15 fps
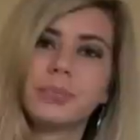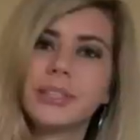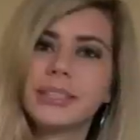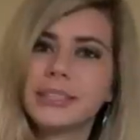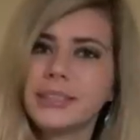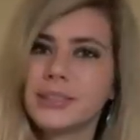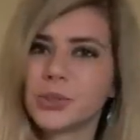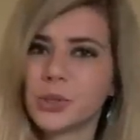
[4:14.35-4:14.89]

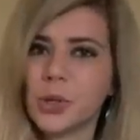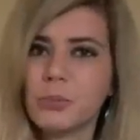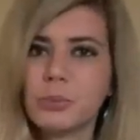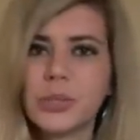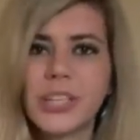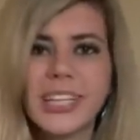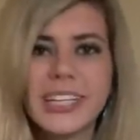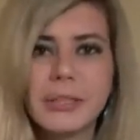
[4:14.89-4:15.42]
Please don't
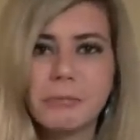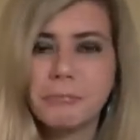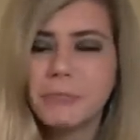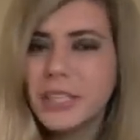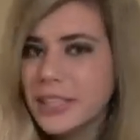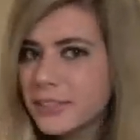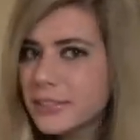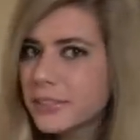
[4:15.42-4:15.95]
put any
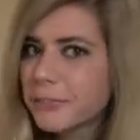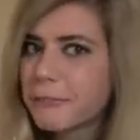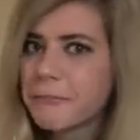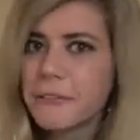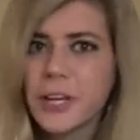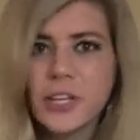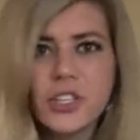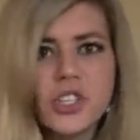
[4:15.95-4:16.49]
meat,
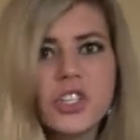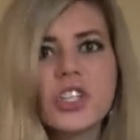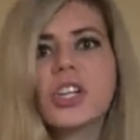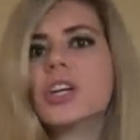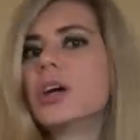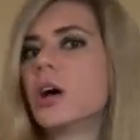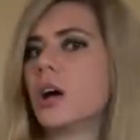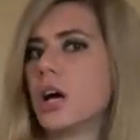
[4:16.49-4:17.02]
fish,
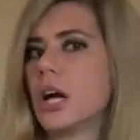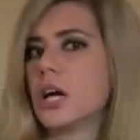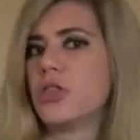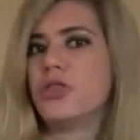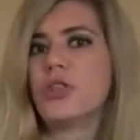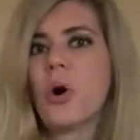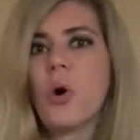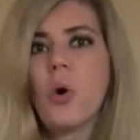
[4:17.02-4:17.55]

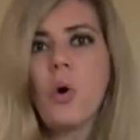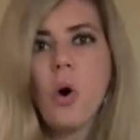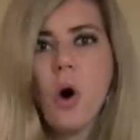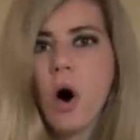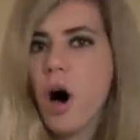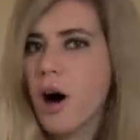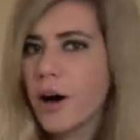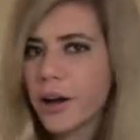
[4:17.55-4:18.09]
no
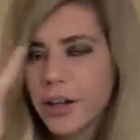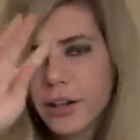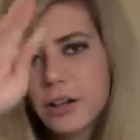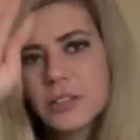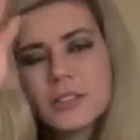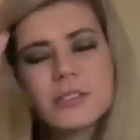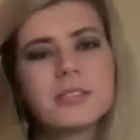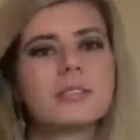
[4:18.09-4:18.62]

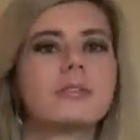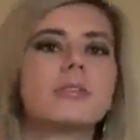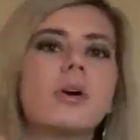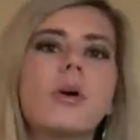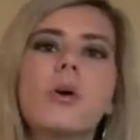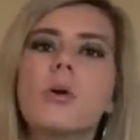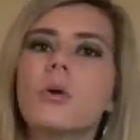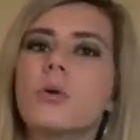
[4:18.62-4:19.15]
oils,
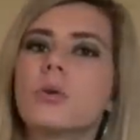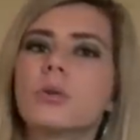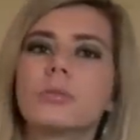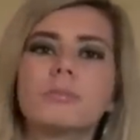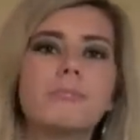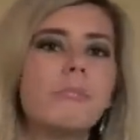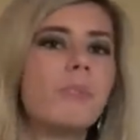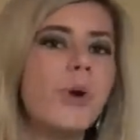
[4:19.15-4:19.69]
no
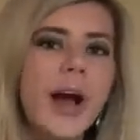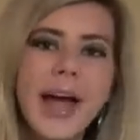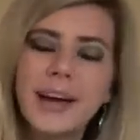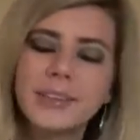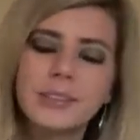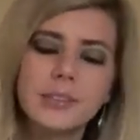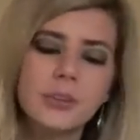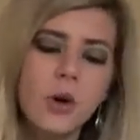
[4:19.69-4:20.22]

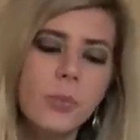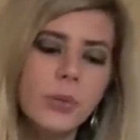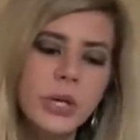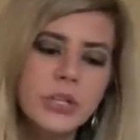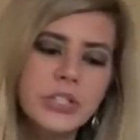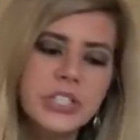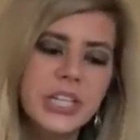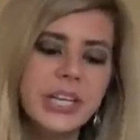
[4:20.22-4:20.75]
bread, no
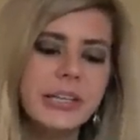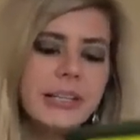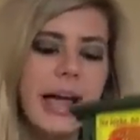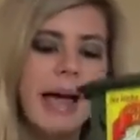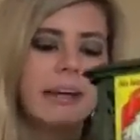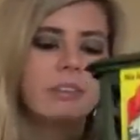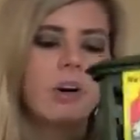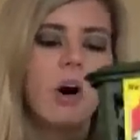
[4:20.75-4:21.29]
protein
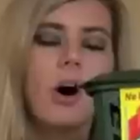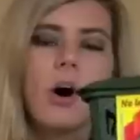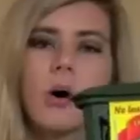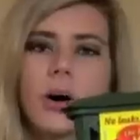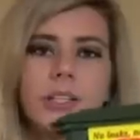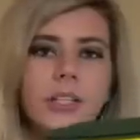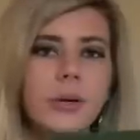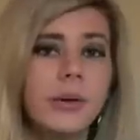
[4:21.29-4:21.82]
at
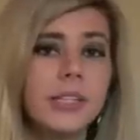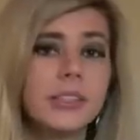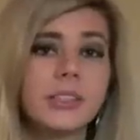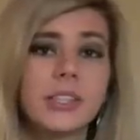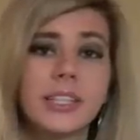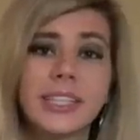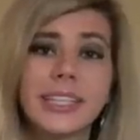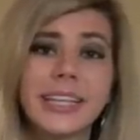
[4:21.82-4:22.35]
all, otherwise it's
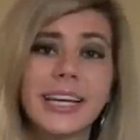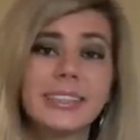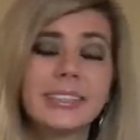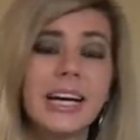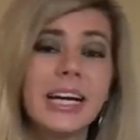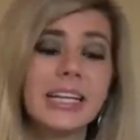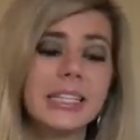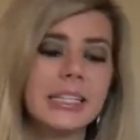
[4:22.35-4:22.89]
gonna
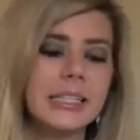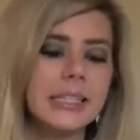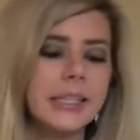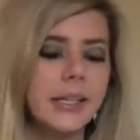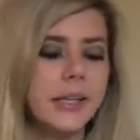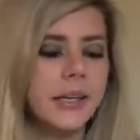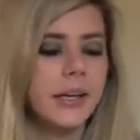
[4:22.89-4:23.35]
get ugly.